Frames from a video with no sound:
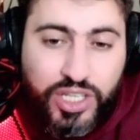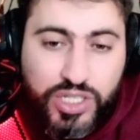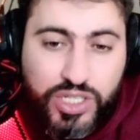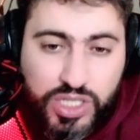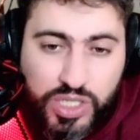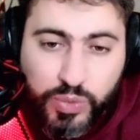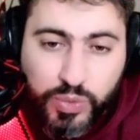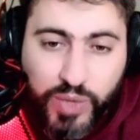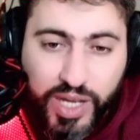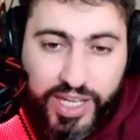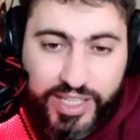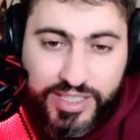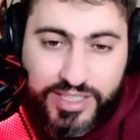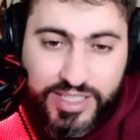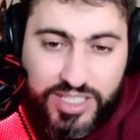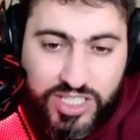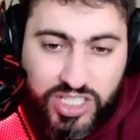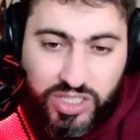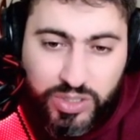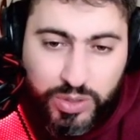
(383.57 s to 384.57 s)
So why this
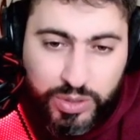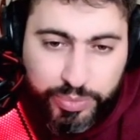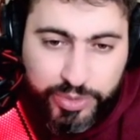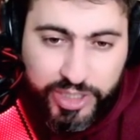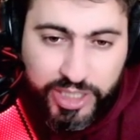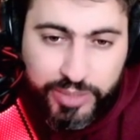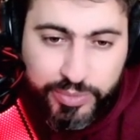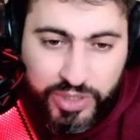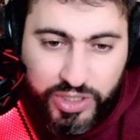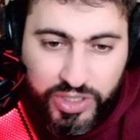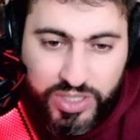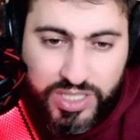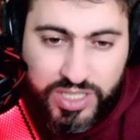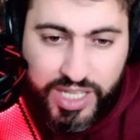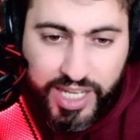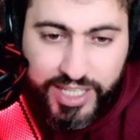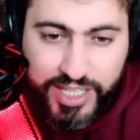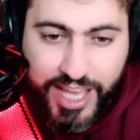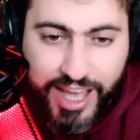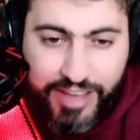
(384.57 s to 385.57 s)
is a good play? Because
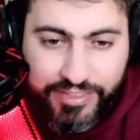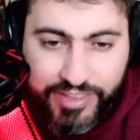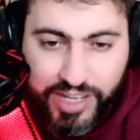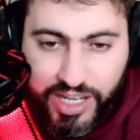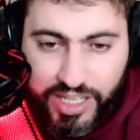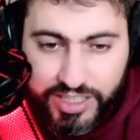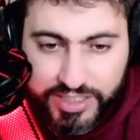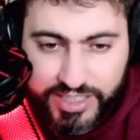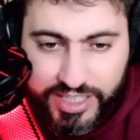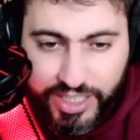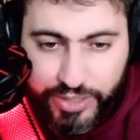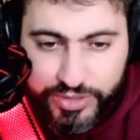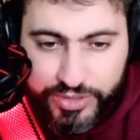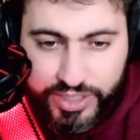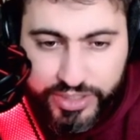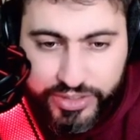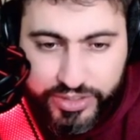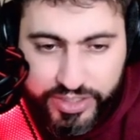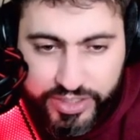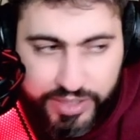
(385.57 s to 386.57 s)
I have a hard
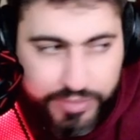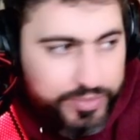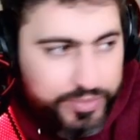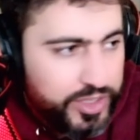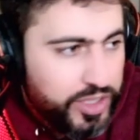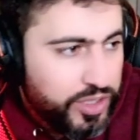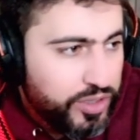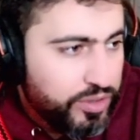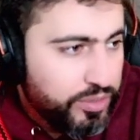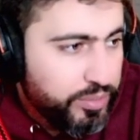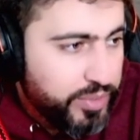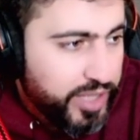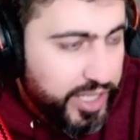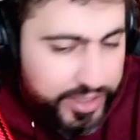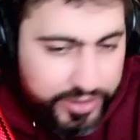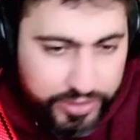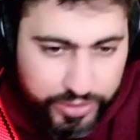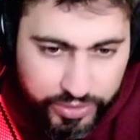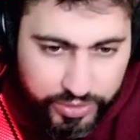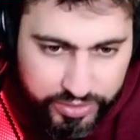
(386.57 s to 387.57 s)
counter to them. Oh my
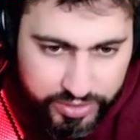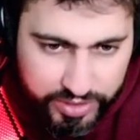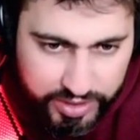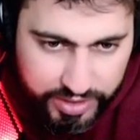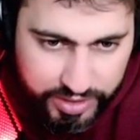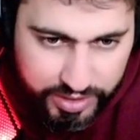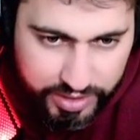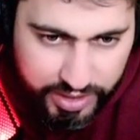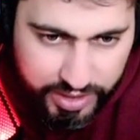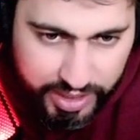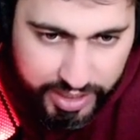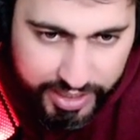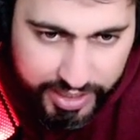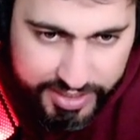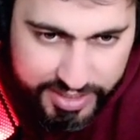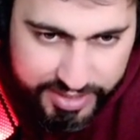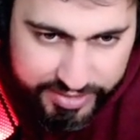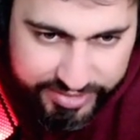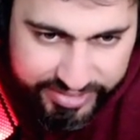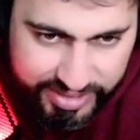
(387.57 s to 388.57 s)
dude, the
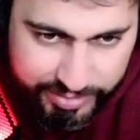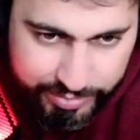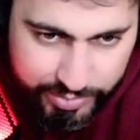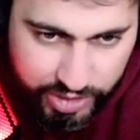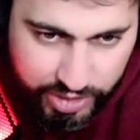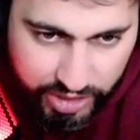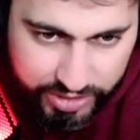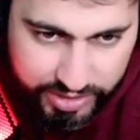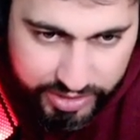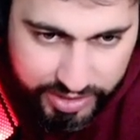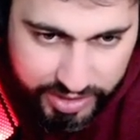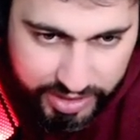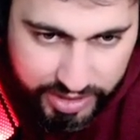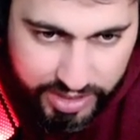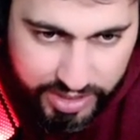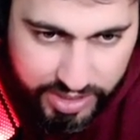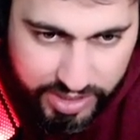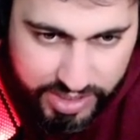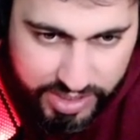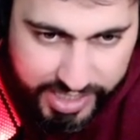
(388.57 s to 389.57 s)
eyes from Cottony
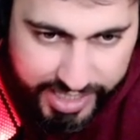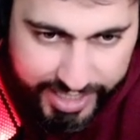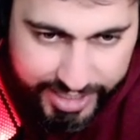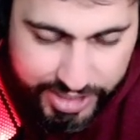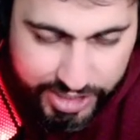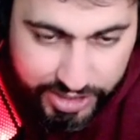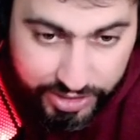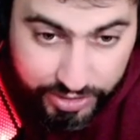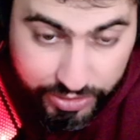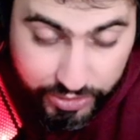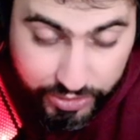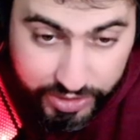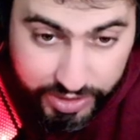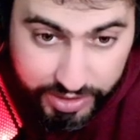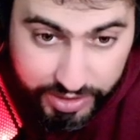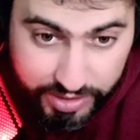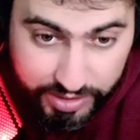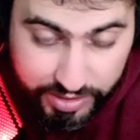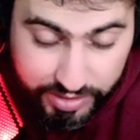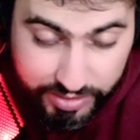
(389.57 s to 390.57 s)
is actually
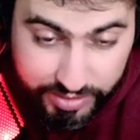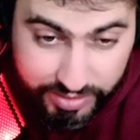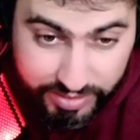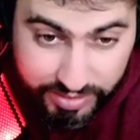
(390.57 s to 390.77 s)
looking